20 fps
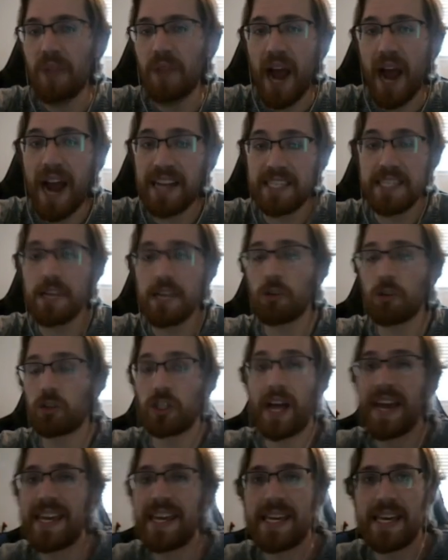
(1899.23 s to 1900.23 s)
I still
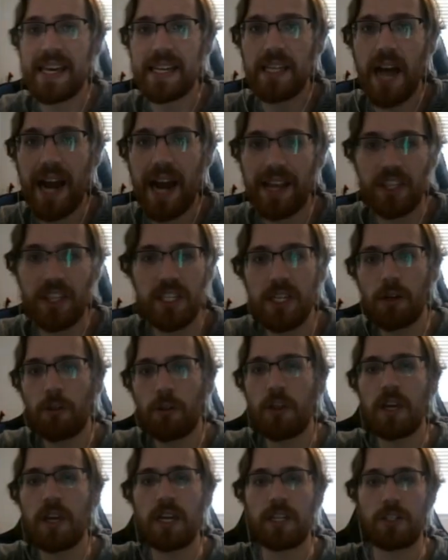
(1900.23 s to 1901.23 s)
like it. I still
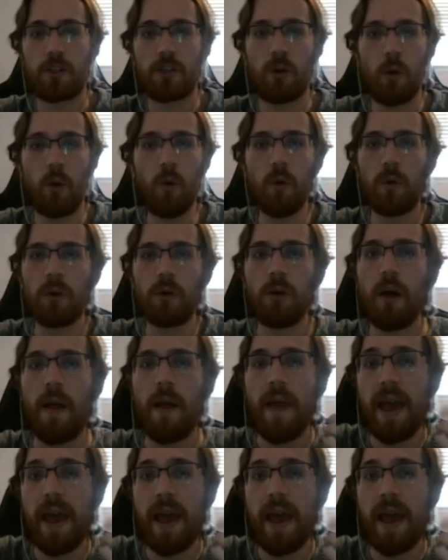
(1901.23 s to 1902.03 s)
think it's cool.